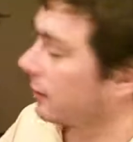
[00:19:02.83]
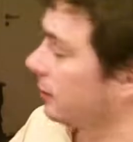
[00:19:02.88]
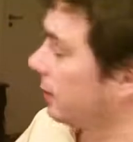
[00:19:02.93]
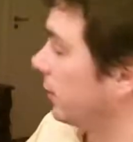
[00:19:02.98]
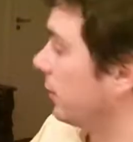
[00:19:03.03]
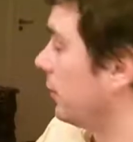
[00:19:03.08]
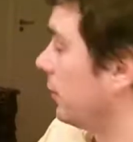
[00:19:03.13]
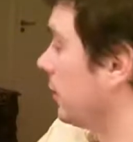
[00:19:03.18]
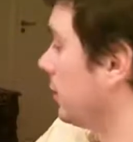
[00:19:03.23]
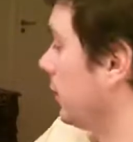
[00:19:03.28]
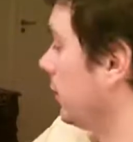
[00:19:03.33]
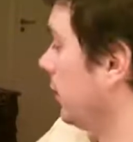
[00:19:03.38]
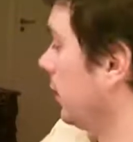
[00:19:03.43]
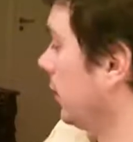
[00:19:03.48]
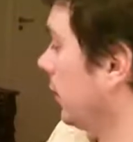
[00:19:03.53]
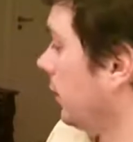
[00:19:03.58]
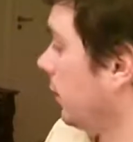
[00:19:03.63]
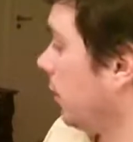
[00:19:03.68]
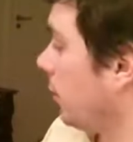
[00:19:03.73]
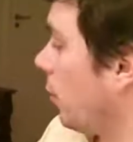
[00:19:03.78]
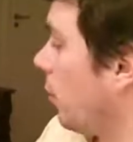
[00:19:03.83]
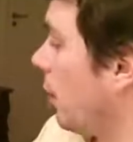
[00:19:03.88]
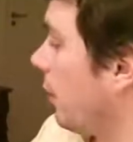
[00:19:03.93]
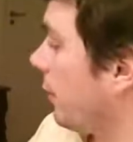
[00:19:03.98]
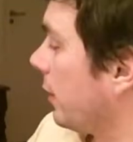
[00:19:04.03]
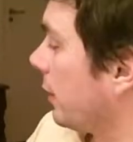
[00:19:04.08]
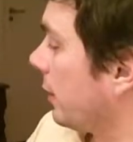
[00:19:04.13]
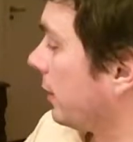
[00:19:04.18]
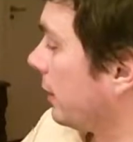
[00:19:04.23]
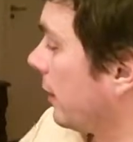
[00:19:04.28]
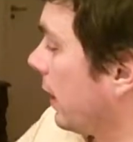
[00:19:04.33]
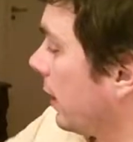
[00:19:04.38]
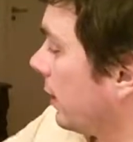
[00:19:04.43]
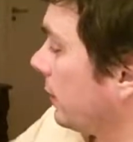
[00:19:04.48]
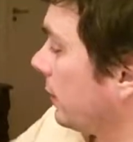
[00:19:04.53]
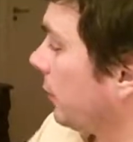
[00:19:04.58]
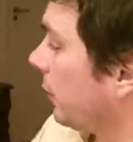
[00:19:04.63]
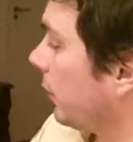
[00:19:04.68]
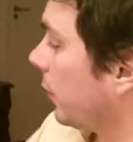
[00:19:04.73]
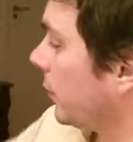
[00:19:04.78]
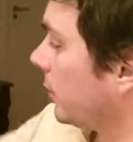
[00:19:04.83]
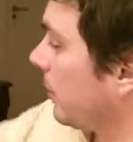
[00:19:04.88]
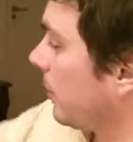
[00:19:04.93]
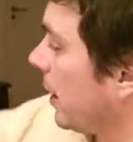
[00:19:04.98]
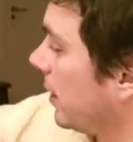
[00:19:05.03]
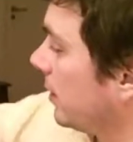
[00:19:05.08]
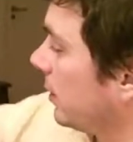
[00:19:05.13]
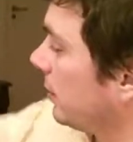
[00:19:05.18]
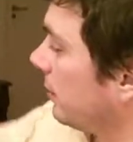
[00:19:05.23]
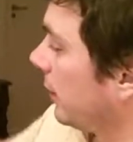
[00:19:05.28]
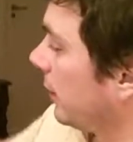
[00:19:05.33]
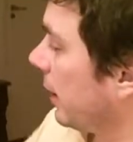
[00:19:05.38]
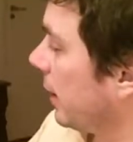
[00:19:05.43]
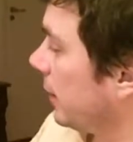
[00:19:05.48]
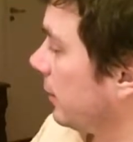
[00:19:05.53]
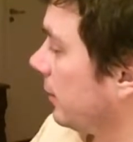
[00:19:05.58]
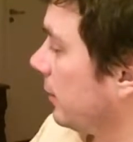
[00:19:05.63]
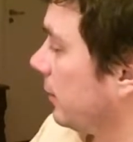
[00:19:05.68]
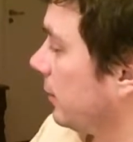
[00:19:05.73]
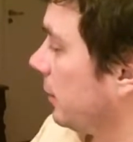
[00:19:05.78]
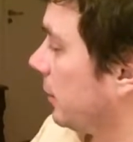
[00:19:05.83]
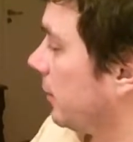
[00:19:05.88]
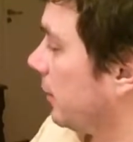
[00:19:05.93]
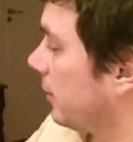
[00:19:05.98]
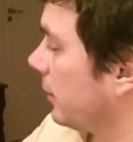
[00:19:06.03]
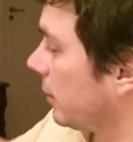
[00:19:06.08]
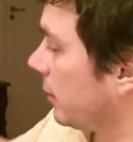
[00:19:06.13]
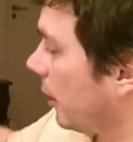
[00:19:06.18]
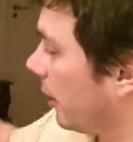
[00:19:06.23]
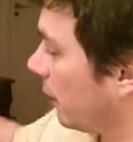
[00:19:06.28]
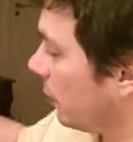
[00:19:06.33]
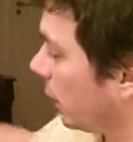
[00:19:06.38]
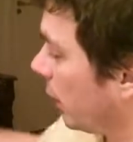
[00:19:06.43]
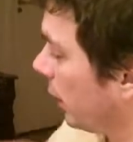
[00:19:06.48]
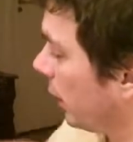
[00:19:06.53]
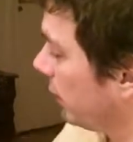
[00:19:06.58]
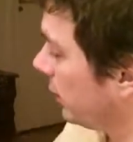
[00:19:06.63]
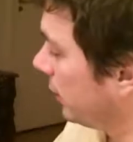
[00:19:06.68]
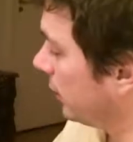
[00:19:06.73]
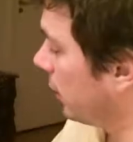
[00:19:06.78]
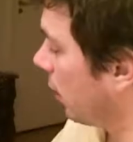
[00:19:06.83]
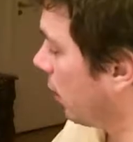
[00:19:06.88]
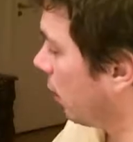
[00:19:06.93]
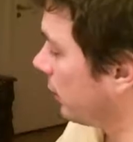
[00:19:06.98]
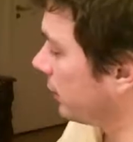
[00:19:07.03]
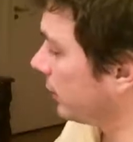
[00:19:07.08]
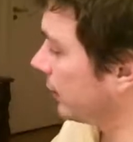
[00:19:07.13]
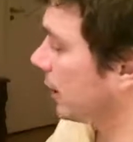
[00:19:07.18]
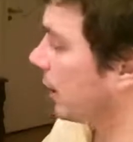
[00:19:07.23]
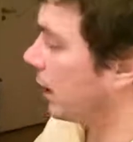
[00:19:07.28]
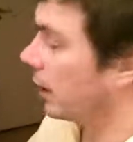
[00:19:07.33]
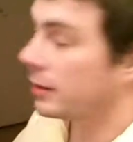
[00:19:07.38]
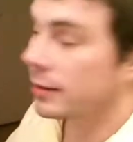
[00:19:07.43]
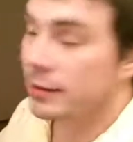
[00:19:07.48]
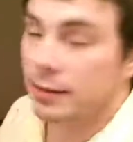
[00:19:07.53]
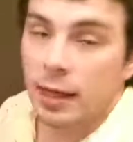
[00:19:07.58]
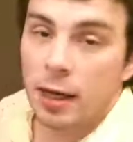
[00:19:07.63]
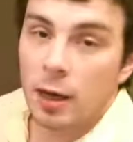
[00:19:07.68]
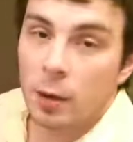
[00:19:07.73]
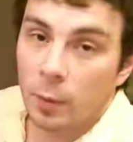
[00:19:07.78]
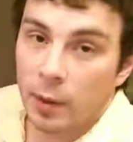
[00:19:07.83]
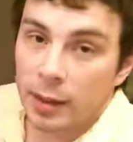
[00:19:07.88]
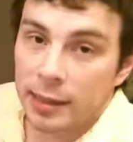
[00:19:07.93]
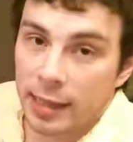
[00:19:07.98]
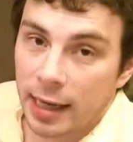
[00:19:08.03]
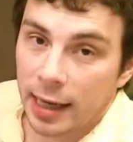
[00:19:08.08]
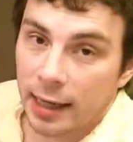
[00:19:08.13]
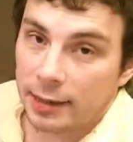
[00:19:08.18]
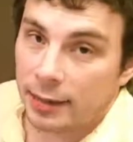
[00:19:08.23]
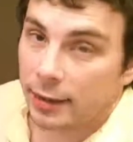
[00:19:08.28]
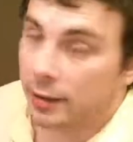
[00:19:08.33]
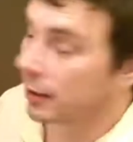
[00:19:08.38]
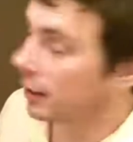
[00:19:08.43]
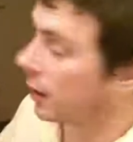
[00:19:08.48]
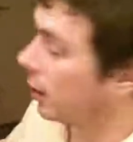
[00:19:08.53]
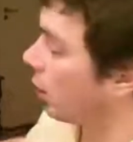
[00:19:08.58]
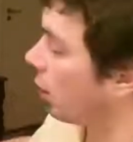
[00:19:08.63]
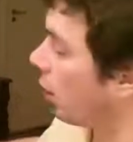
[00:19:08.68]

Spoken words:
So it's whoever starts first, my team against his team, and we're hitting all the cards when they attack.